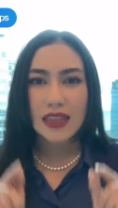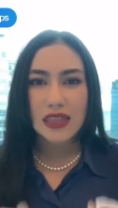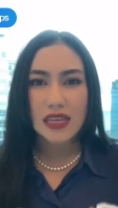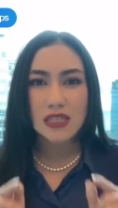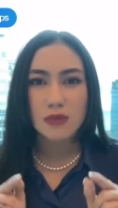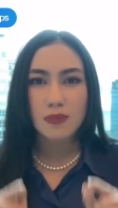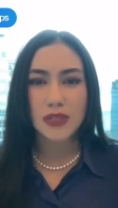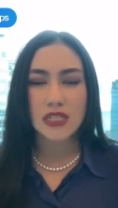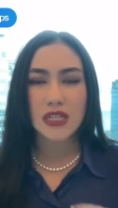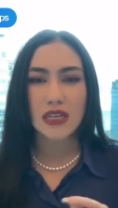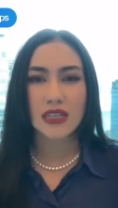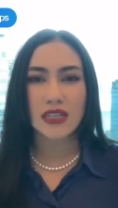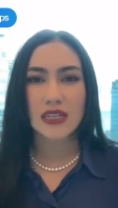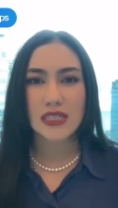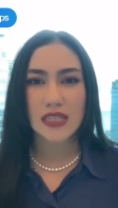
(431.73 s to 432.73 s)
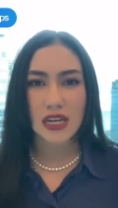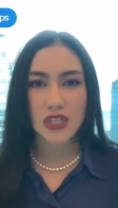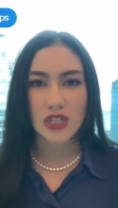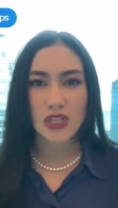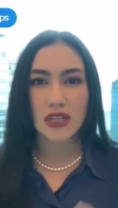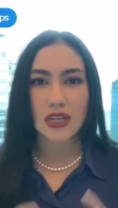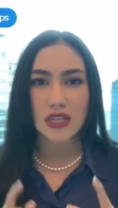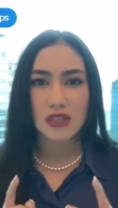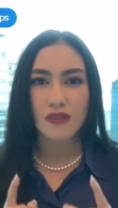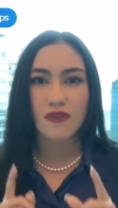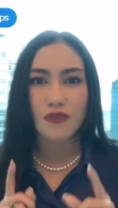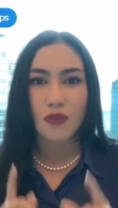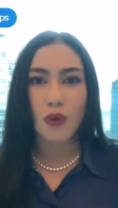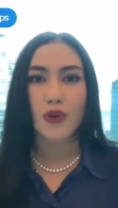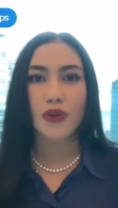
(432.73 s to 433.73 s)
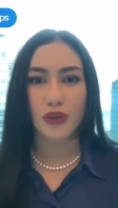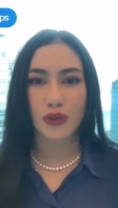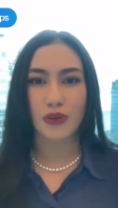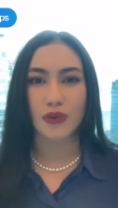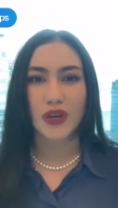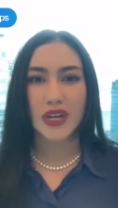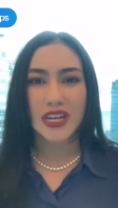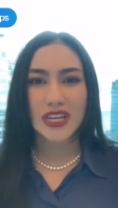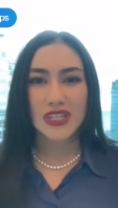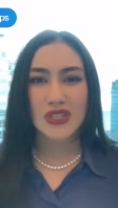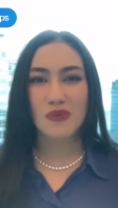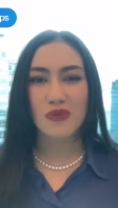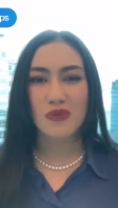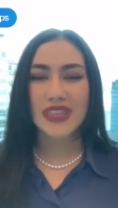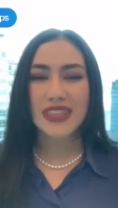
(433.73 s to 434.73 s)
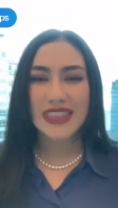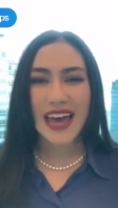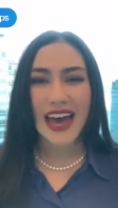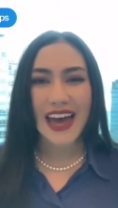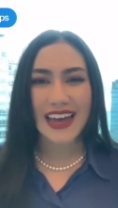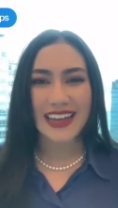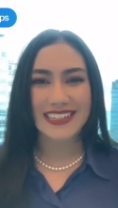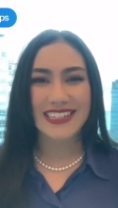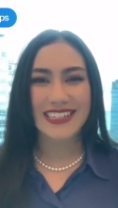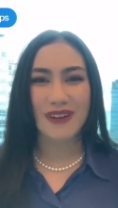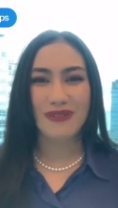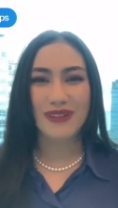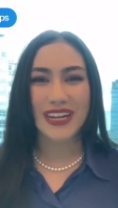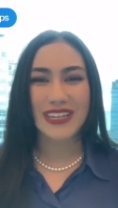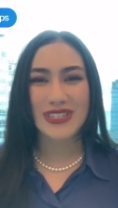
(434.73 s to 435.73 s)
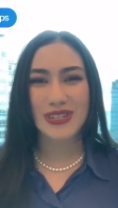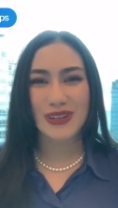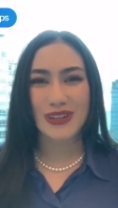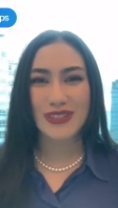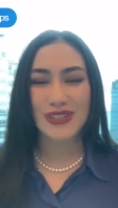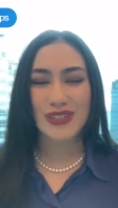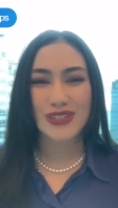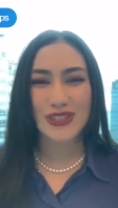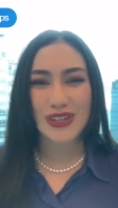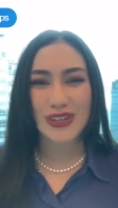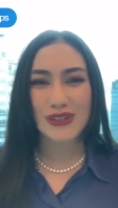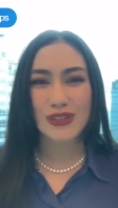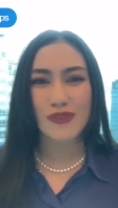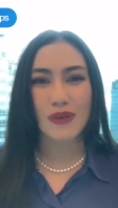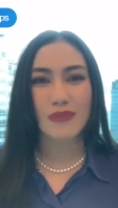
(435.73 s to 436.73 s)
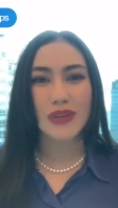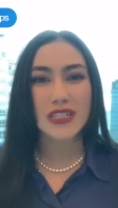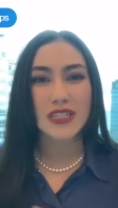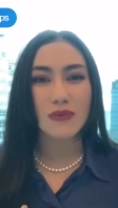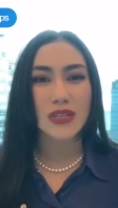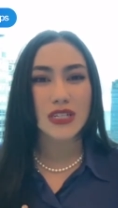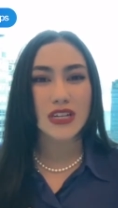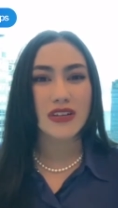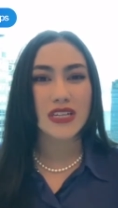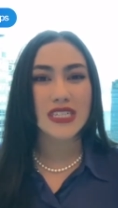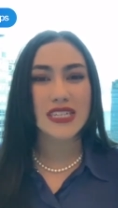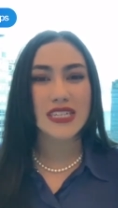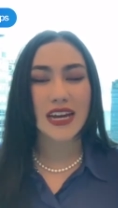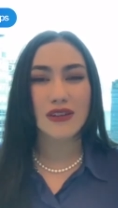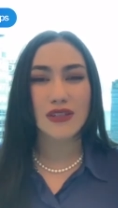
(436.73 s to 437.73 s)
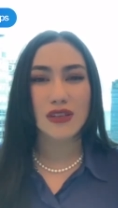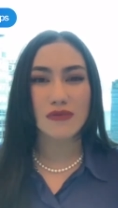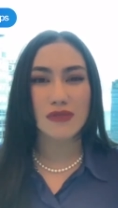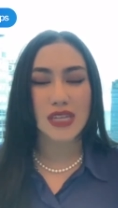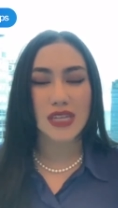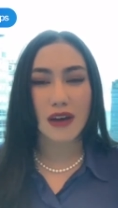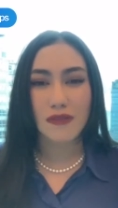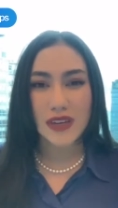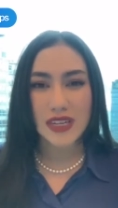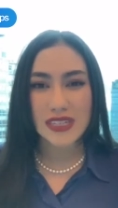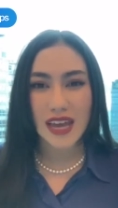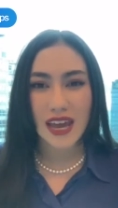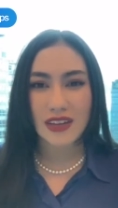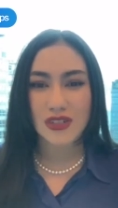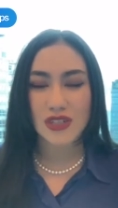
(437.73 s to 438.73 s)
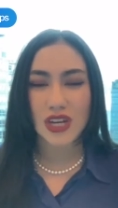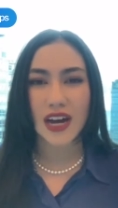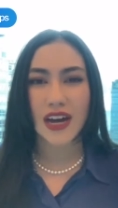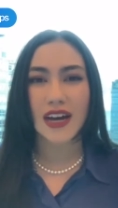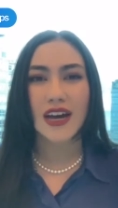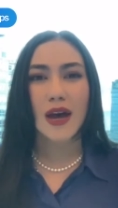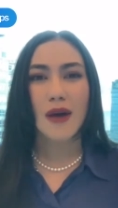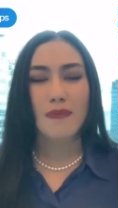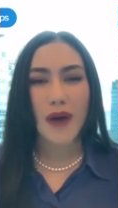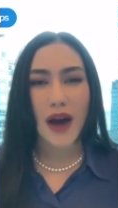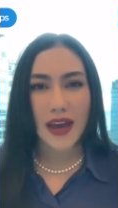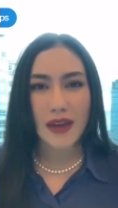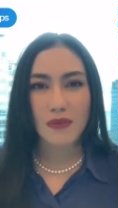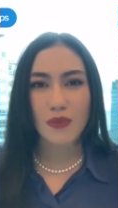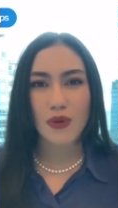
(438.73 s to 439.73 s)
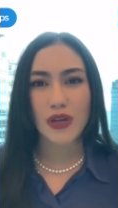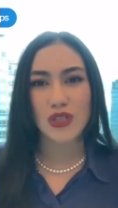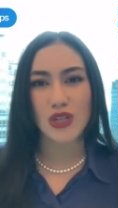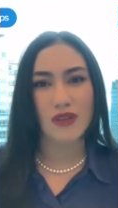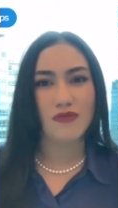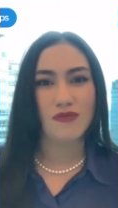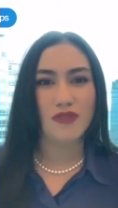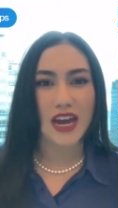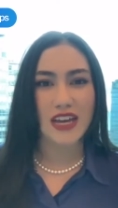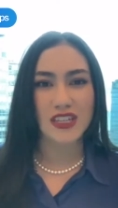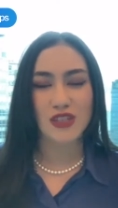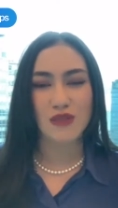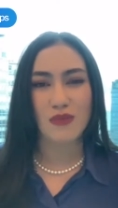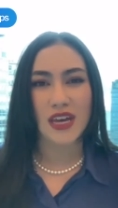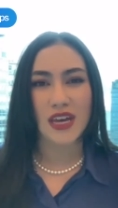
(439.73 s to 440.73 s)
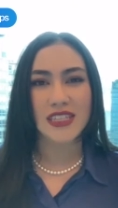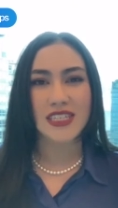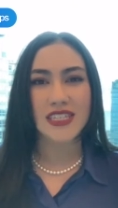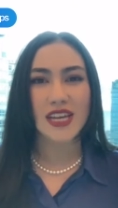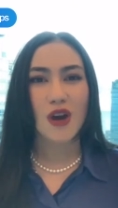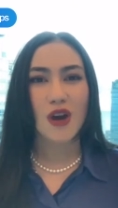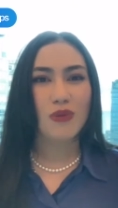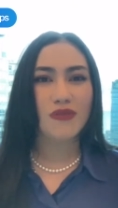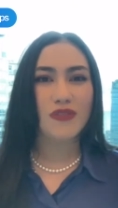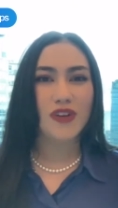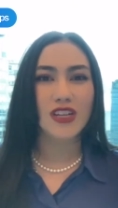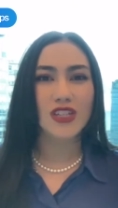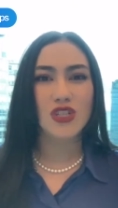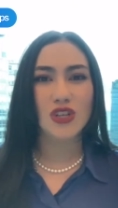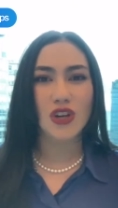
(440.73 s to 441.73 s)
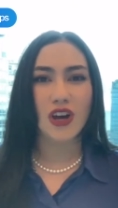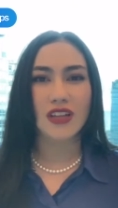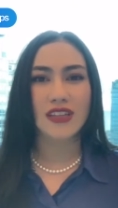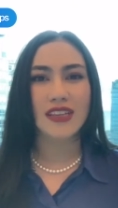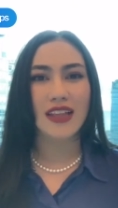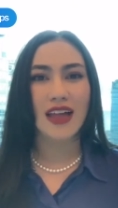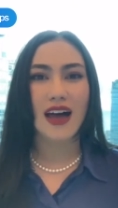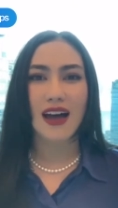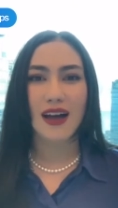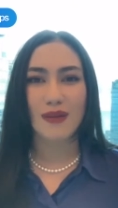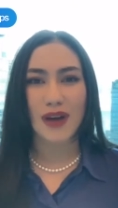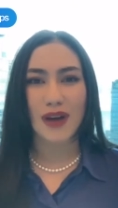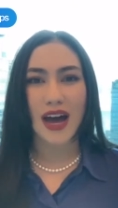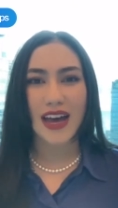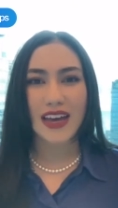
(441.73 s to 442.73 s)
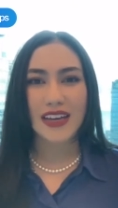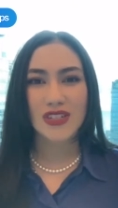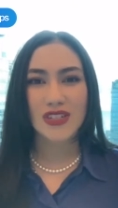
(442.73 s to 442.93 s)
this particular session is for you. So with that, I would like to introduce from Intermediary Sales of Southeast Asia, PineBridge Investments, we've got John Lam. Hi,